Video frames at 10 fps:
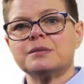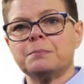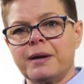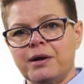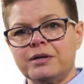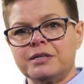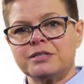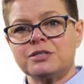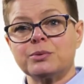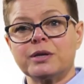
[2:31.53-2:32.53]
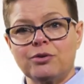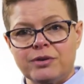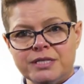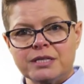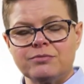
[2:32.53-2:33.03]
and barriers to
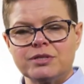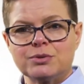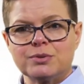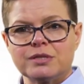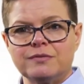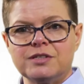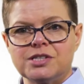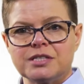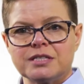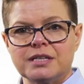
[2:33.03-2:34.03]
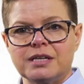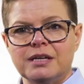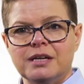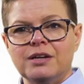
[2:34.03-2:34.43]
increasing resource efficiency,